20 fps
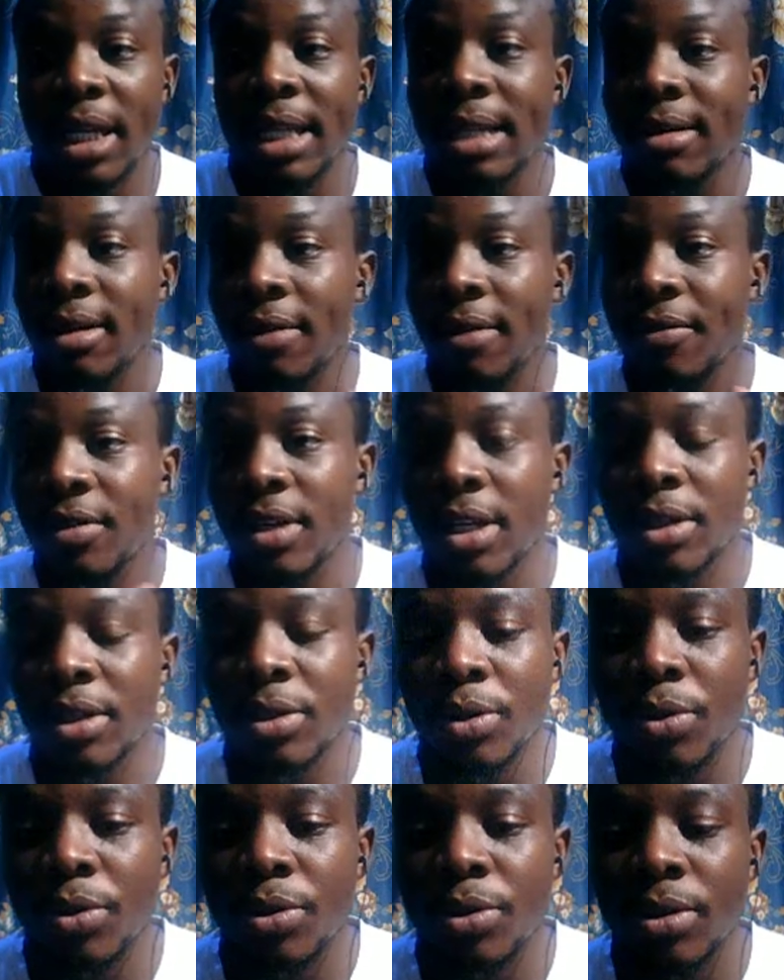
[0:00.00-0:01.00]
in our VS
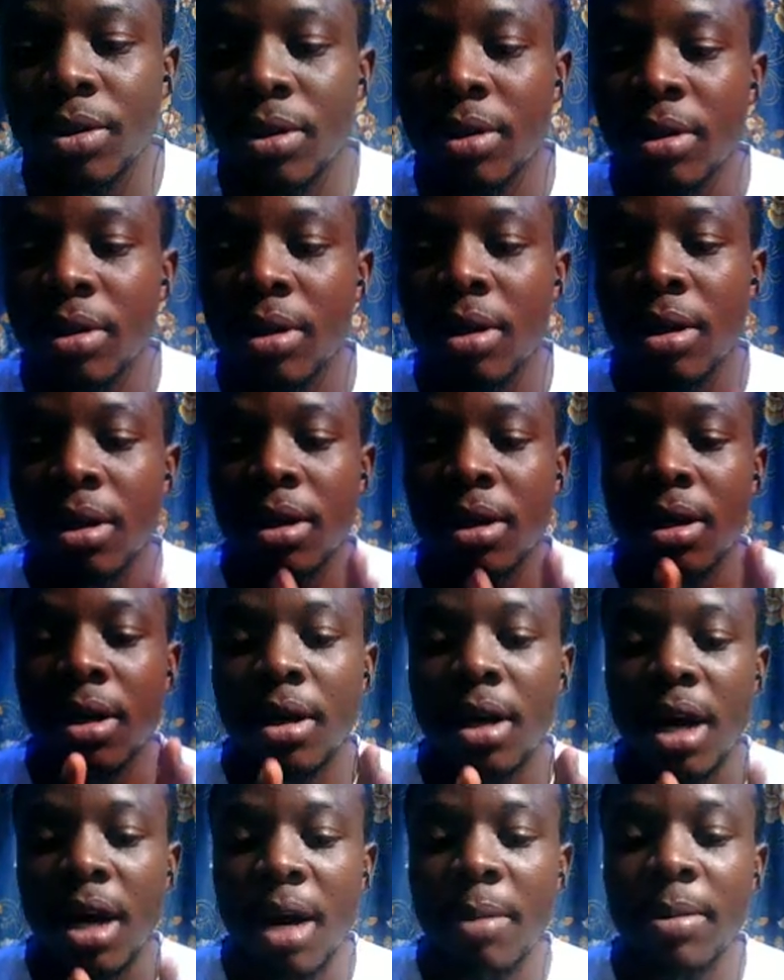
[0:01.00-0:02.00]
Code.
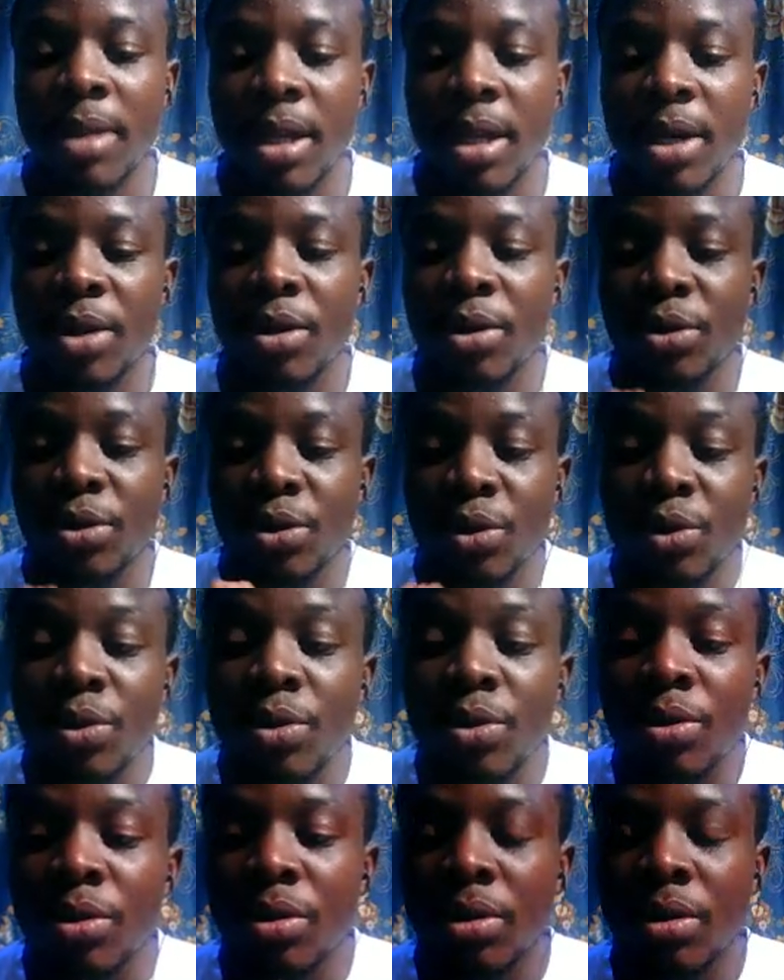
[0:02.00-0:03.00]
I'll be taking us
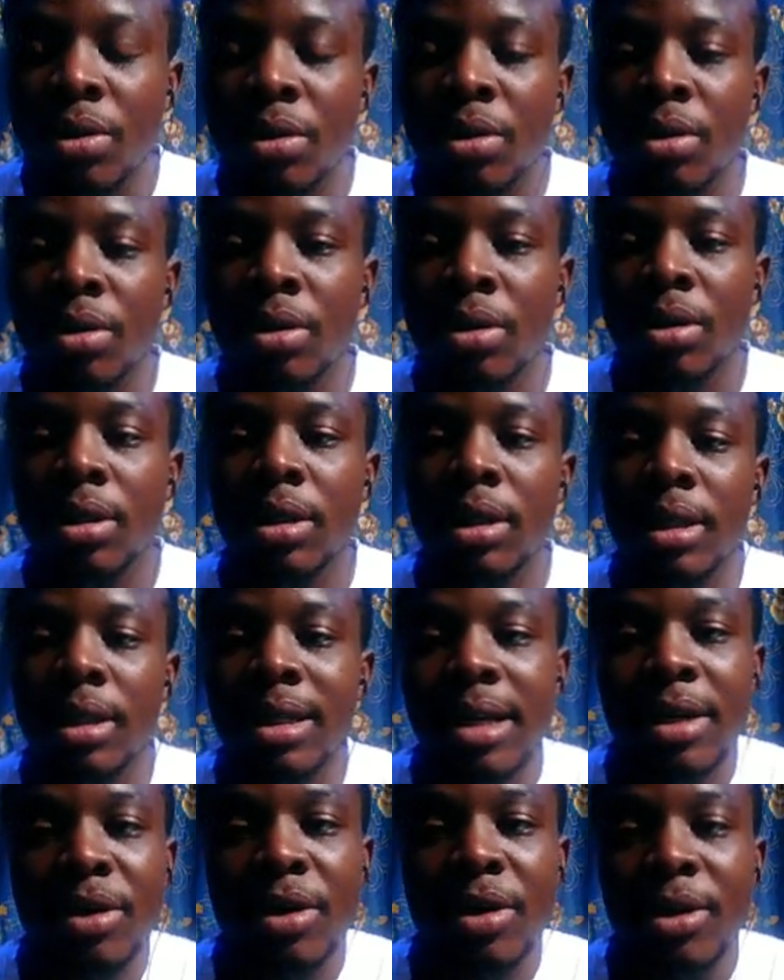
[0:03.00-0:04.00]
through the
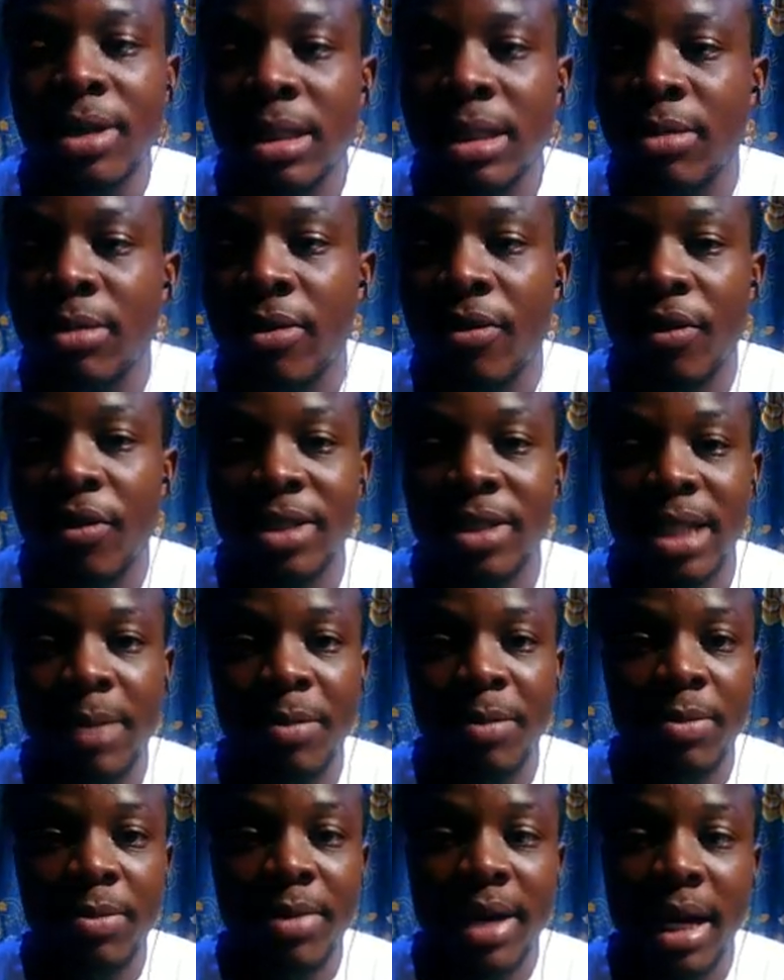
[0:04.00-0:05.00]
algorithm of what's
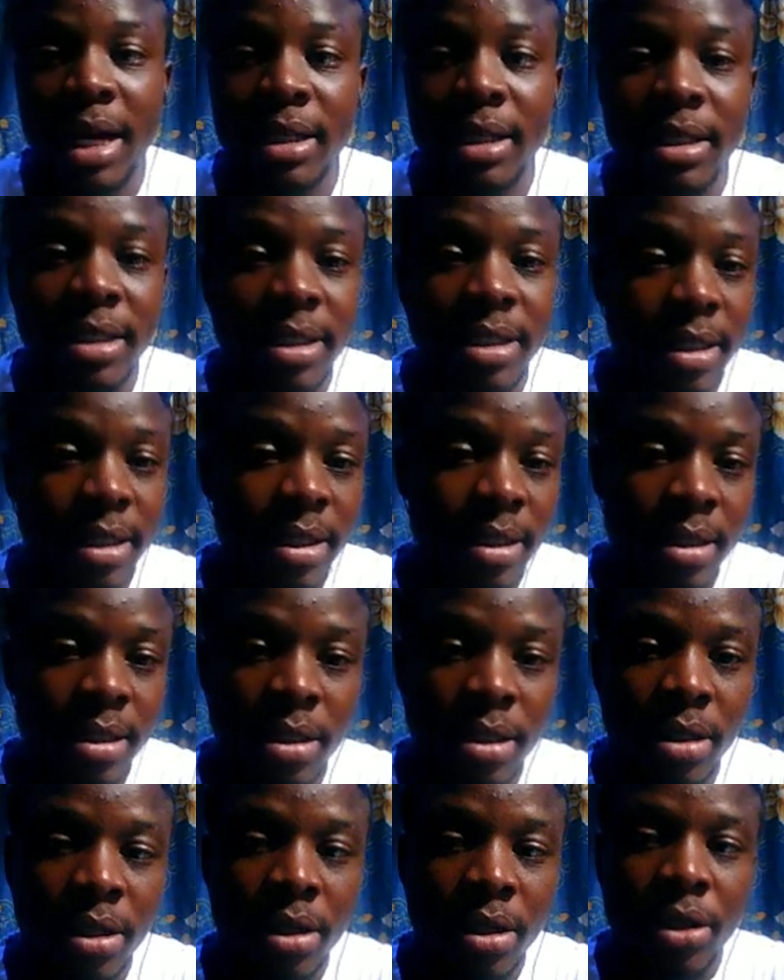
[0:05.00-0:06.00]
happening behind the scene
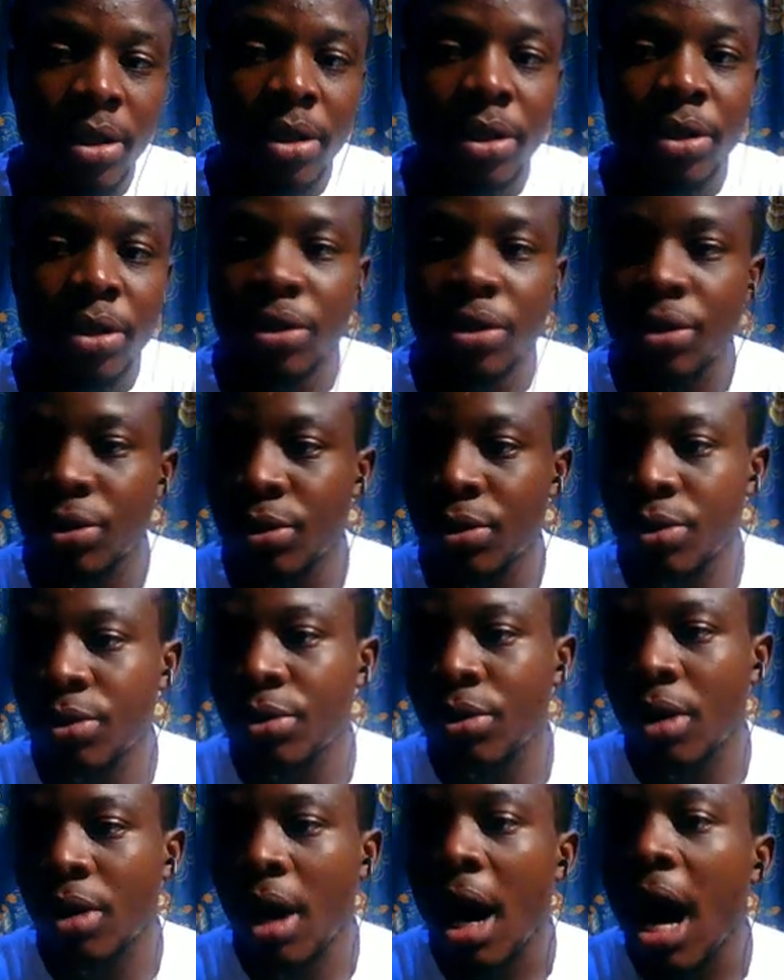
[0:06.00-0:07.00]

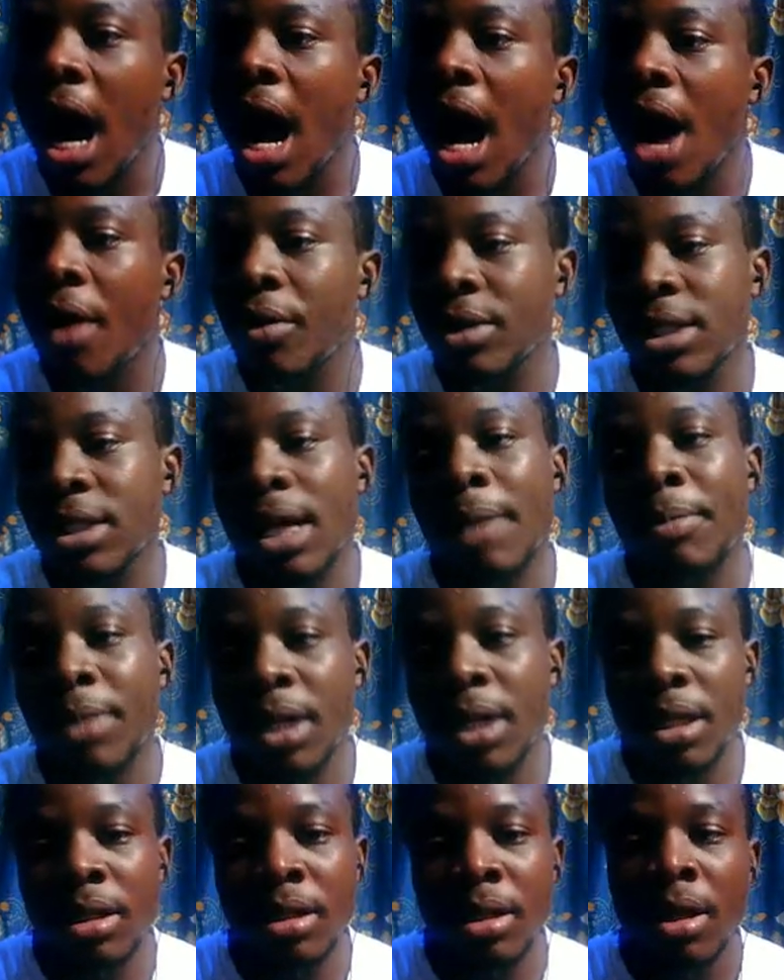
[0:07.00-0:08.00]
to how it's
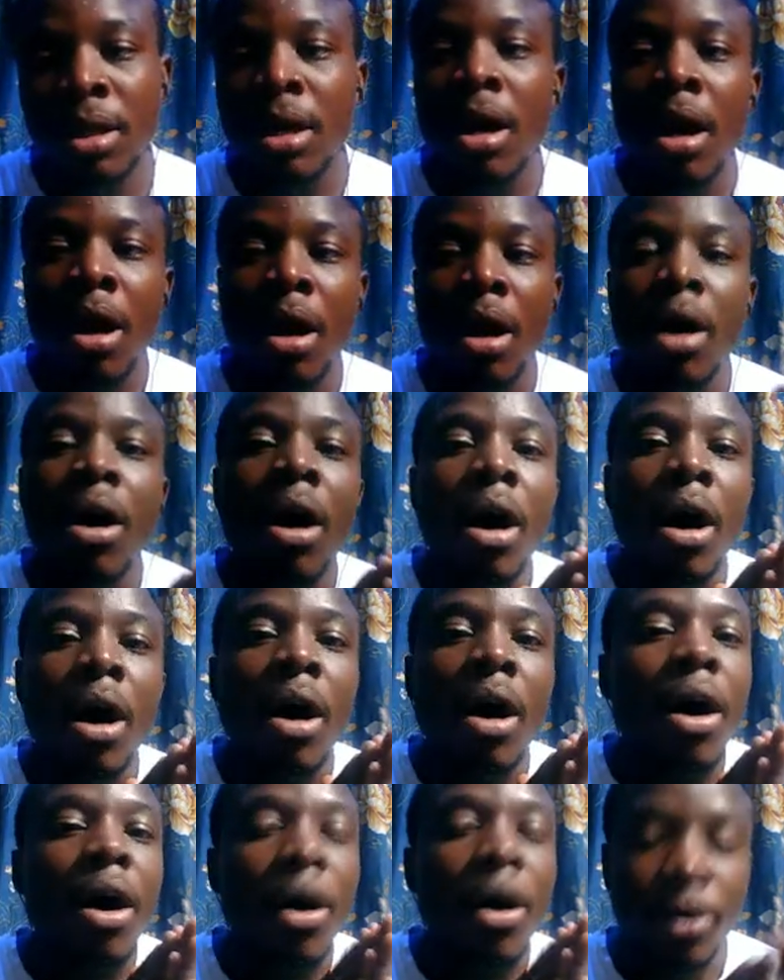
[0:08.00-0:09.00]
happening
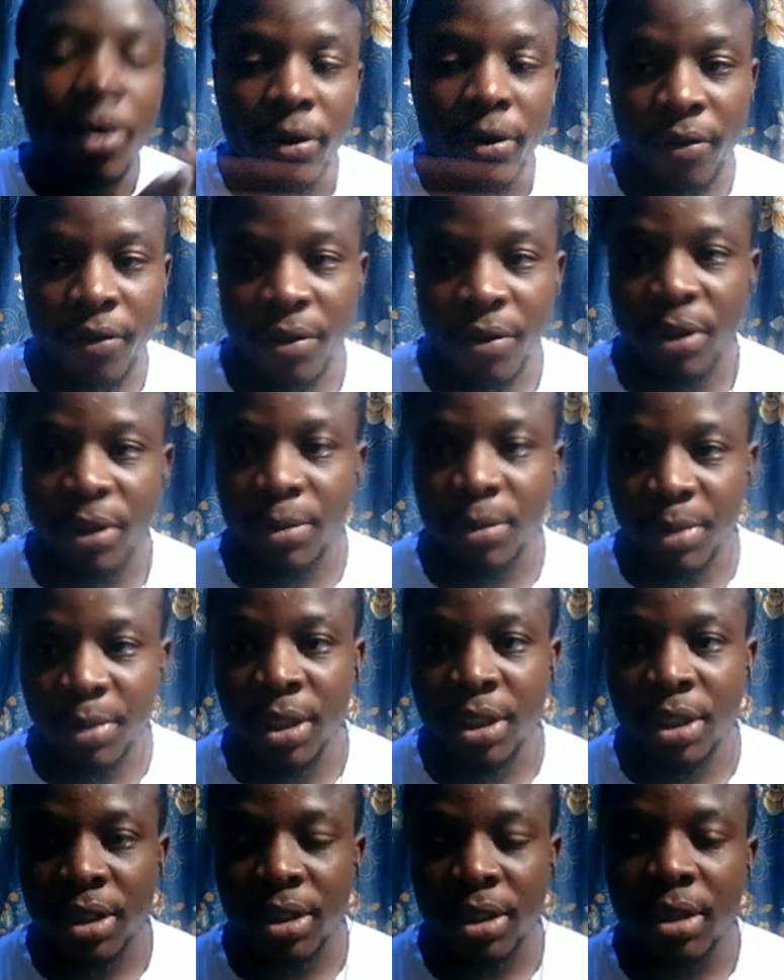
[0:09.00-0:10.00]
on your front
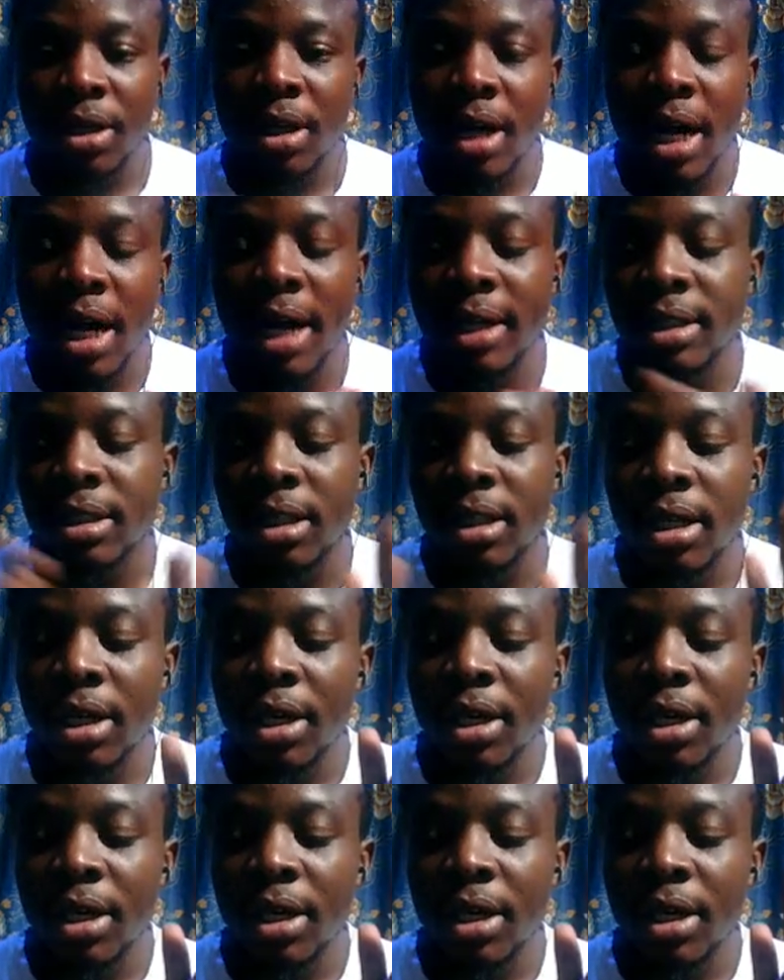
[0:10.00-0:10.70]
page, right?